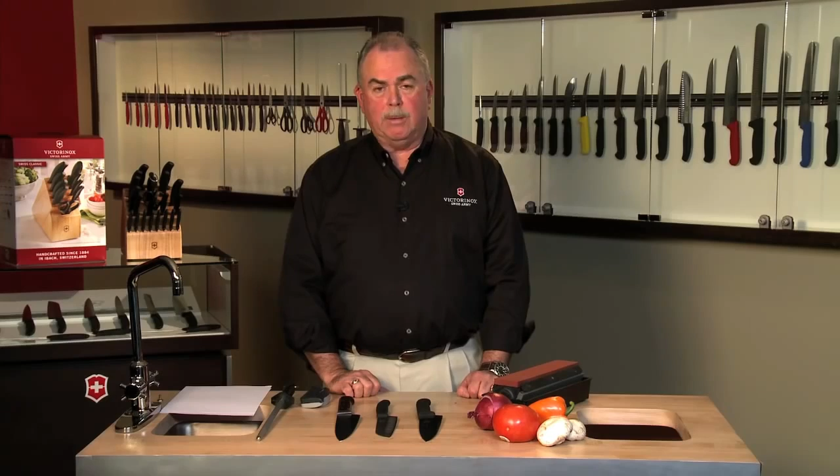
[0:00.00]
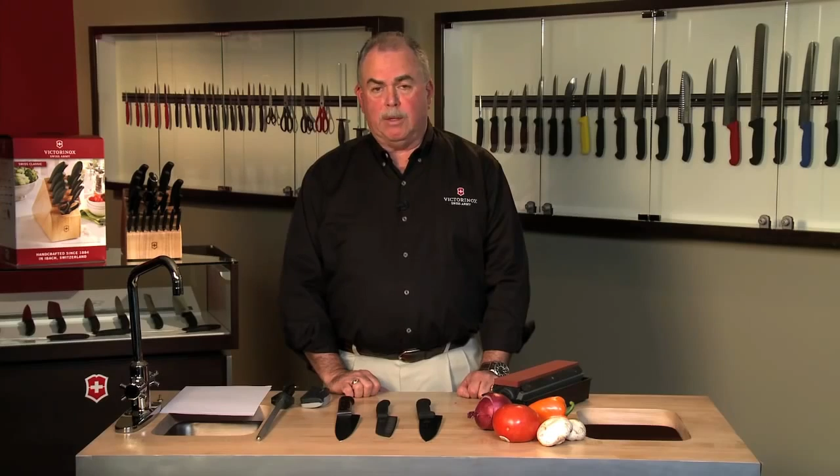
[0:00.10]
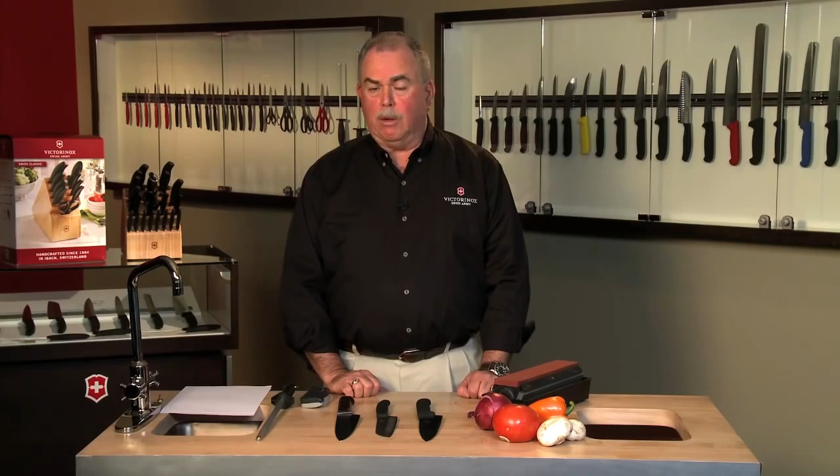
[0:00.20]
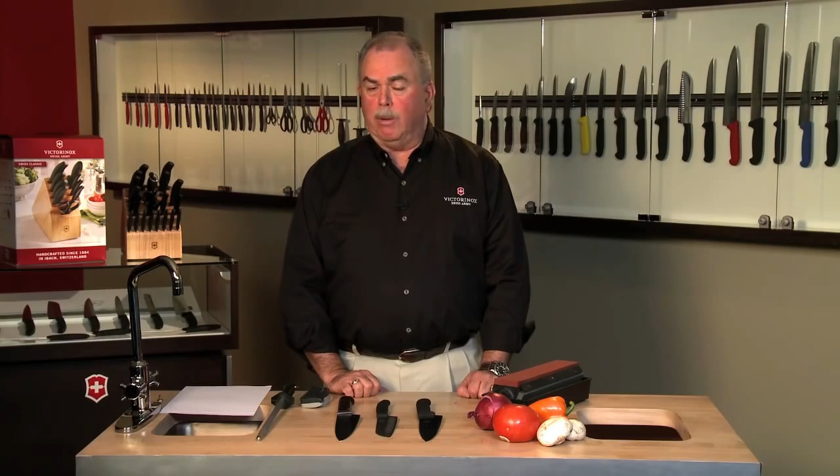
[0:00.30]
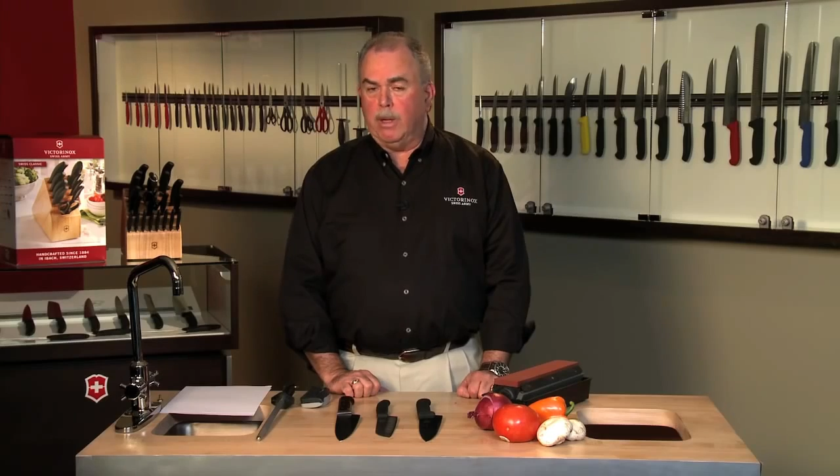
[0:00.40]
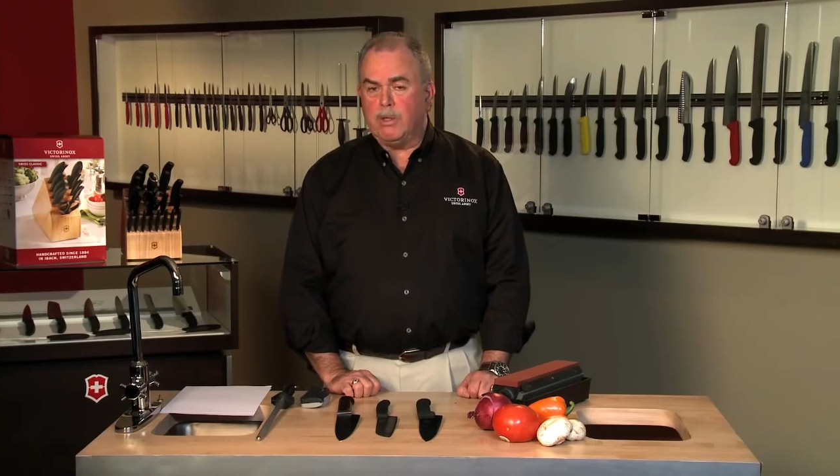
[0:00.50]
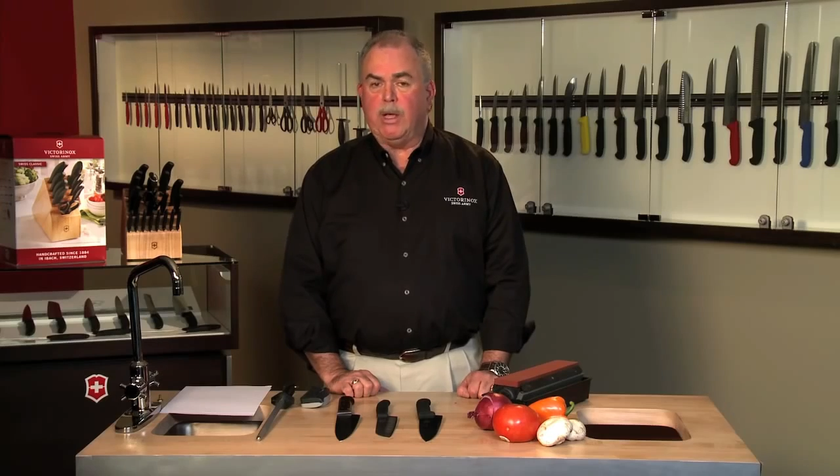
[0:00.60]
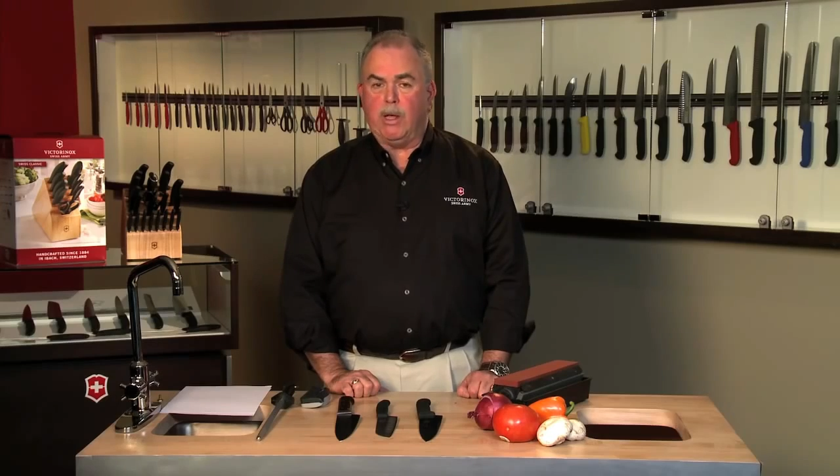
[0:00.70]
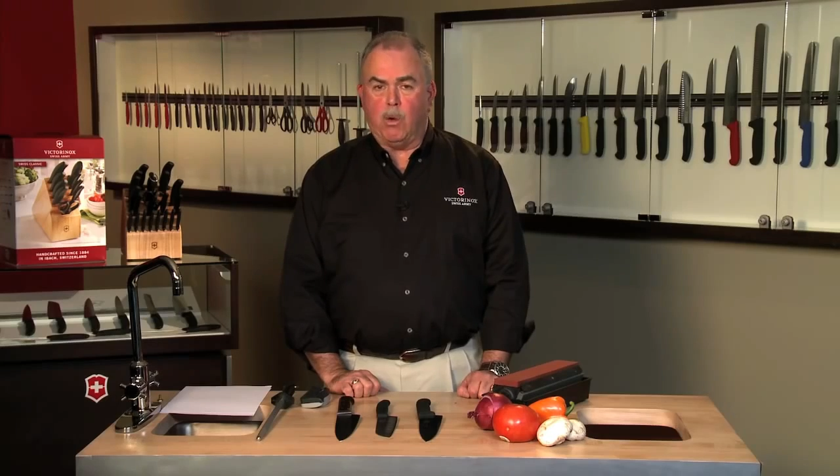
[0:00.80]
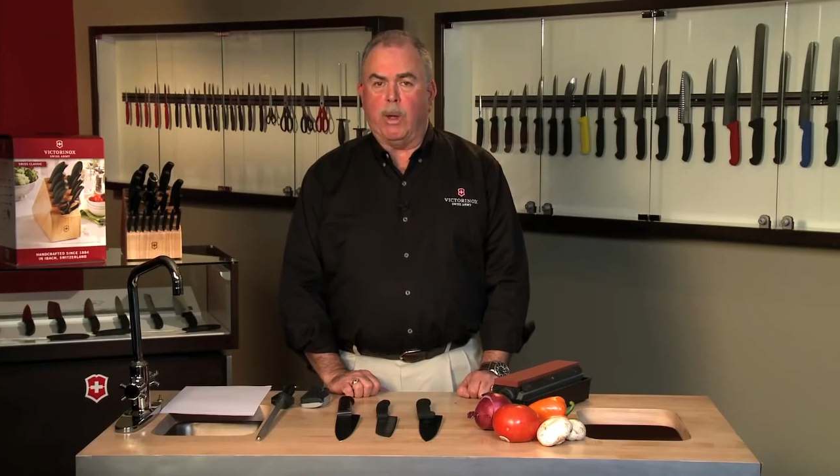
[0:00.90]
there is
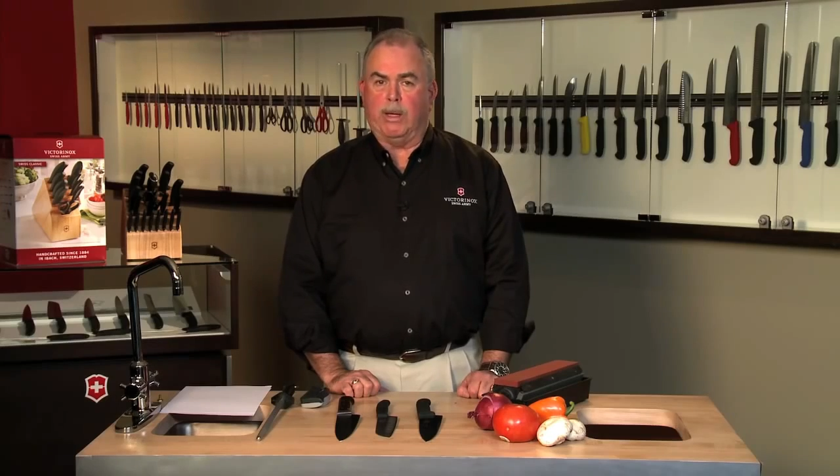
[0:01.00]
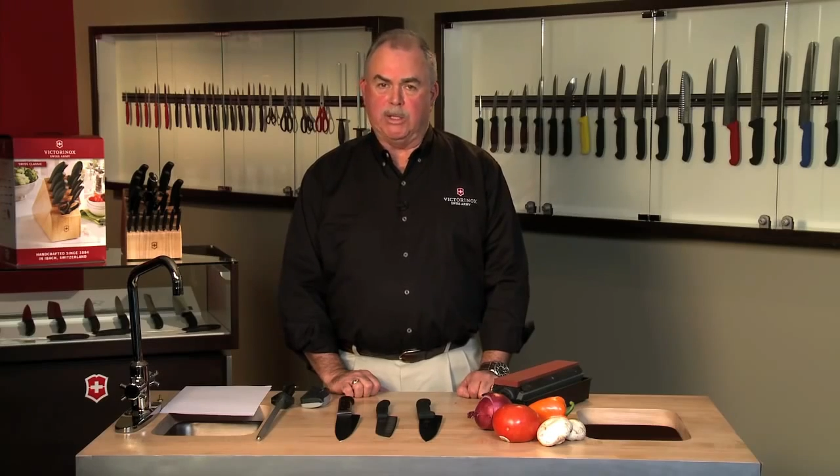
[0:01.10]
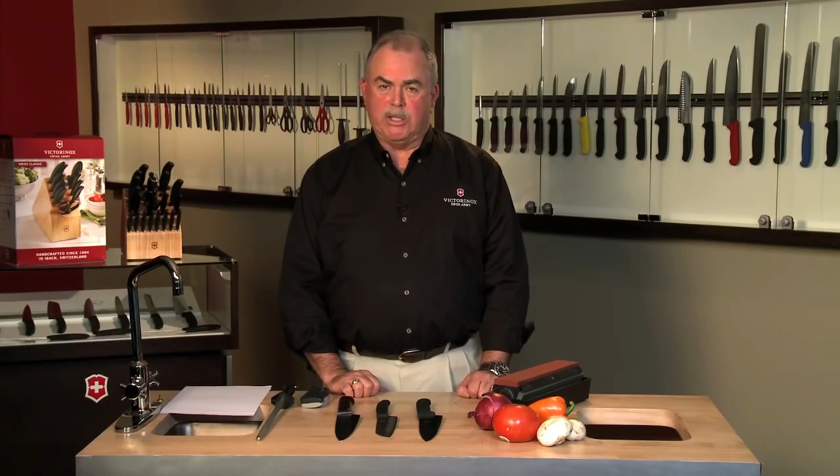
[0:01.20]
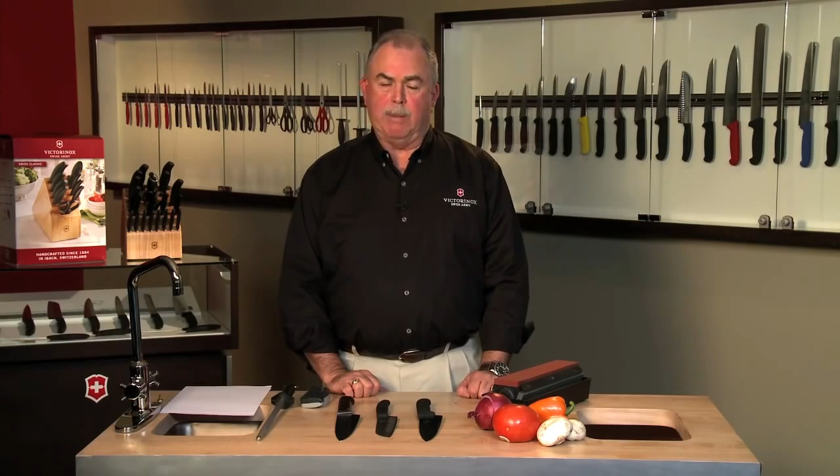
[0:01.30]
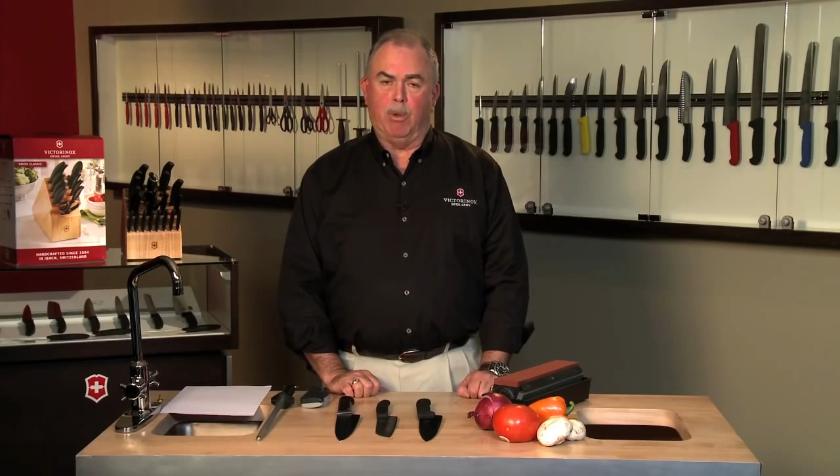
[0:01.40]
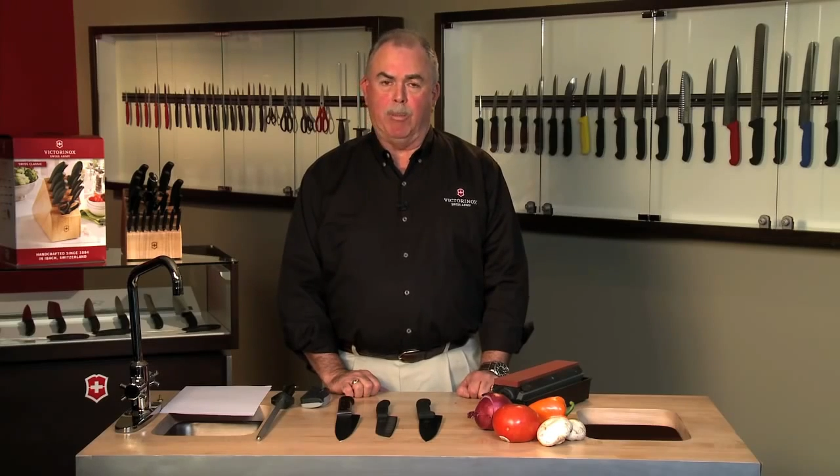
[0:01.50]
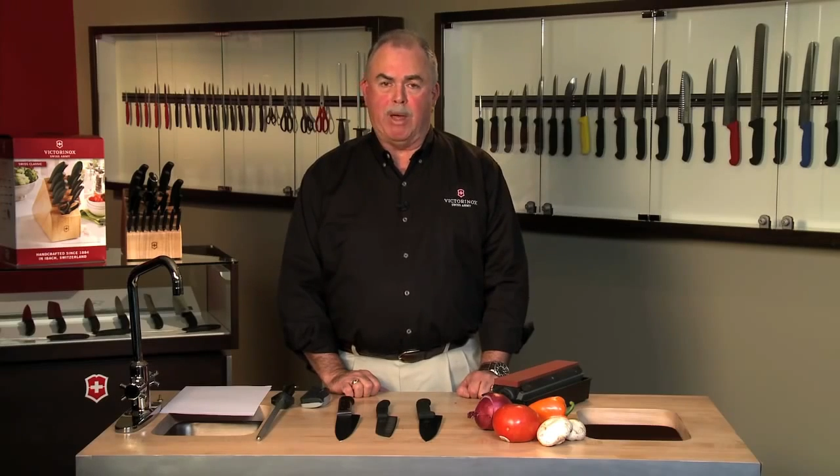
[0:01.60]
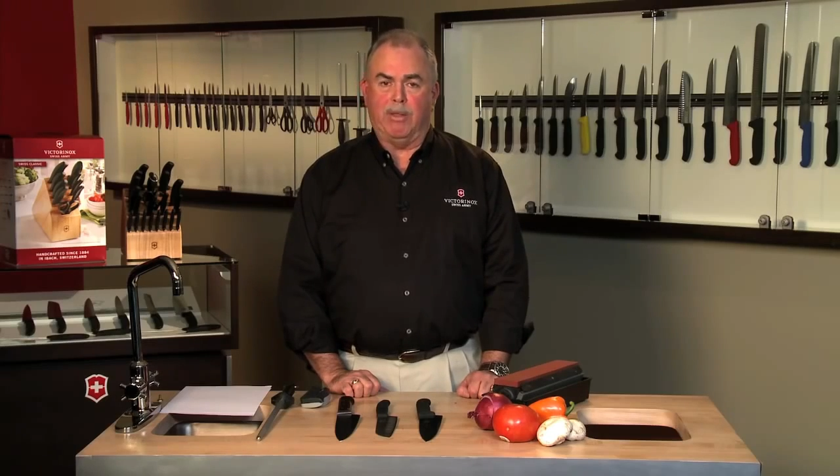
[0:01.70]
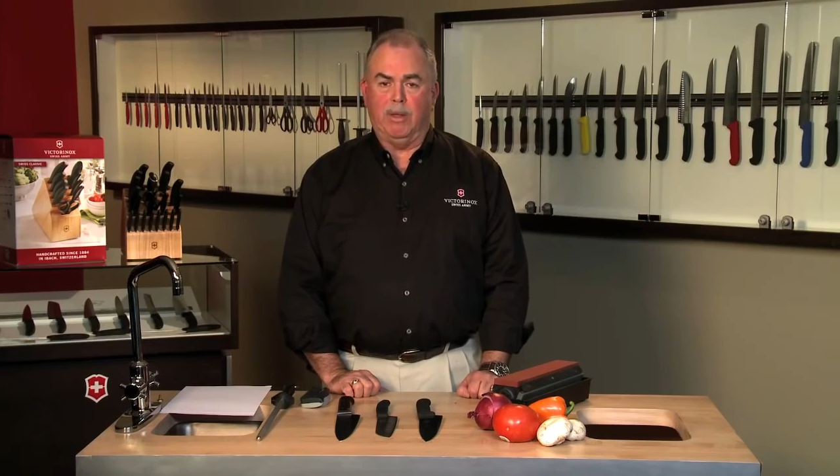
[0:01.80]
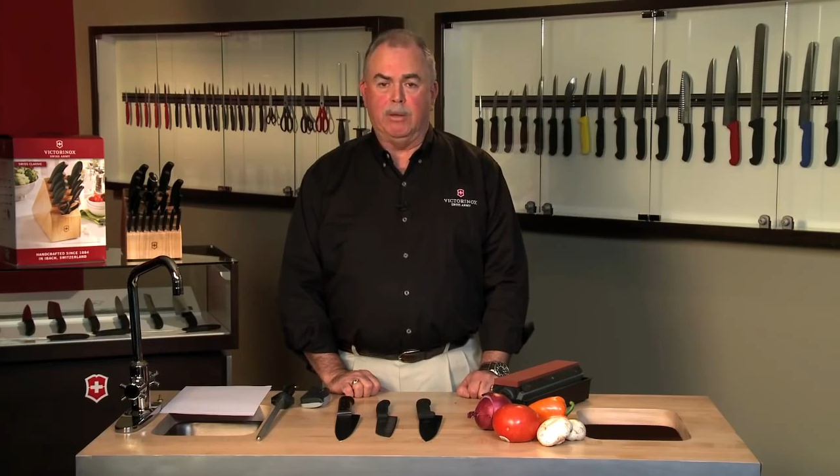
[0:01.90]
a quick and simple
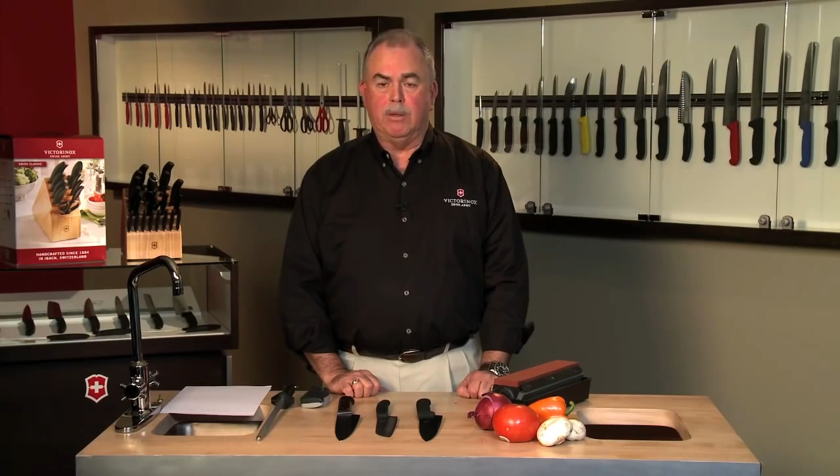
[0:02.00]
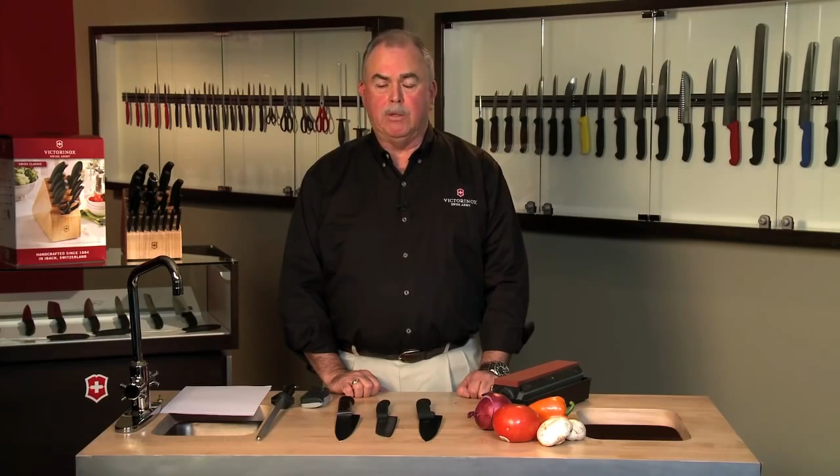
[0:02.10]
method